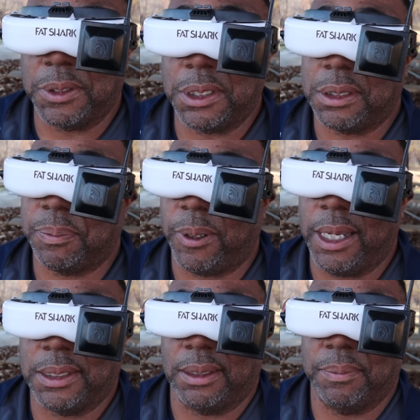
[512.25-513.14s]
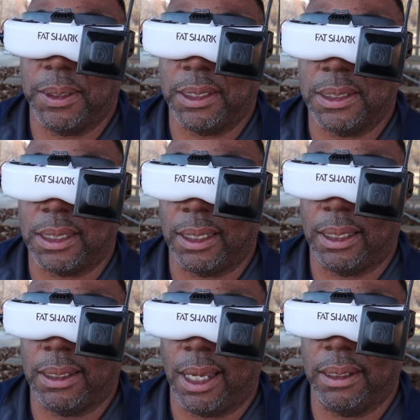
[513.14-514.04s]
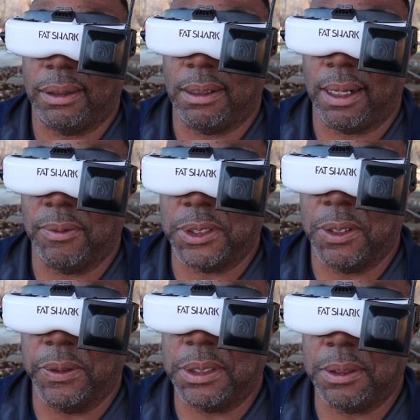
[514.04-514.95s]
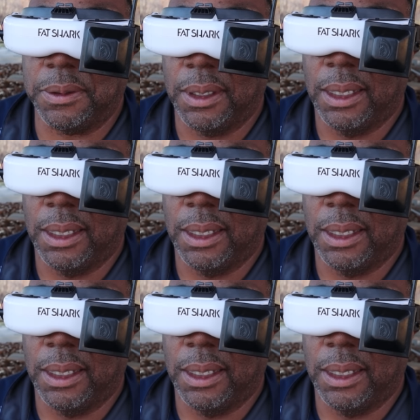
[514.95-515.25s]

which is surprising because I kind of thought I was going to.